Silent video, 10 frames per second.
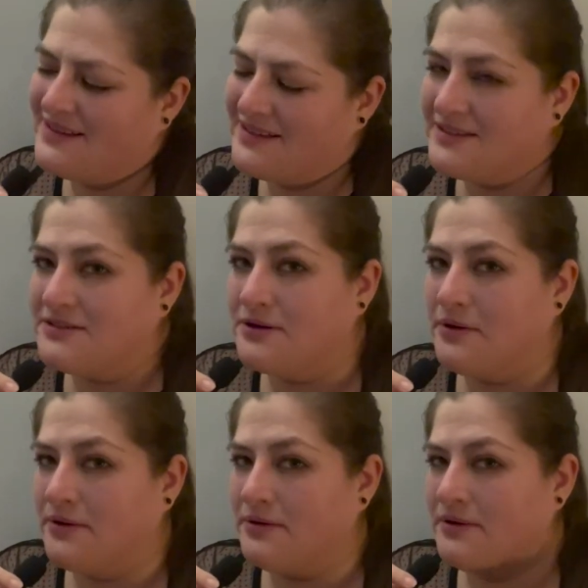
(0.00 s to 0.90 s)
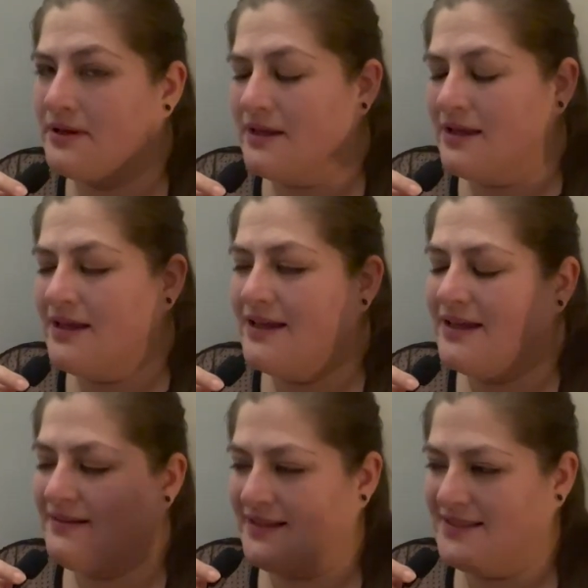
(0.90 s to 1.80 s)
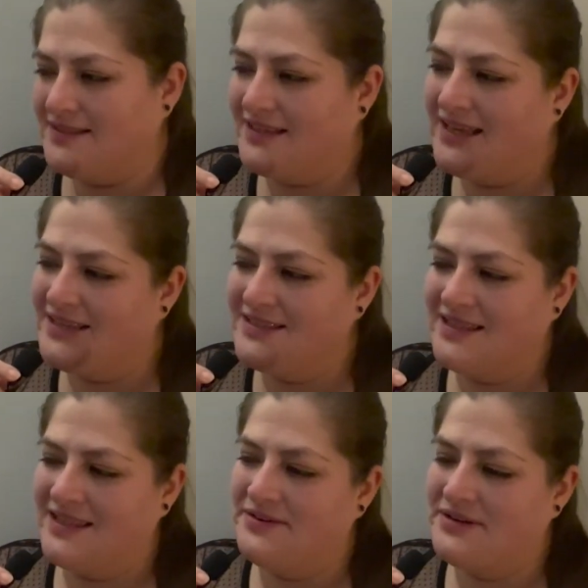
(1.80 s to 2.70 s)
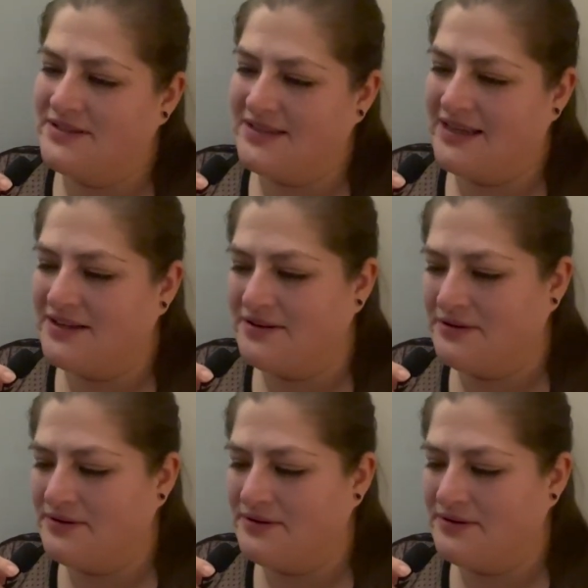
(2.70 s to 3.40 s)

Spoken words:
So if that's the case, then there is, like,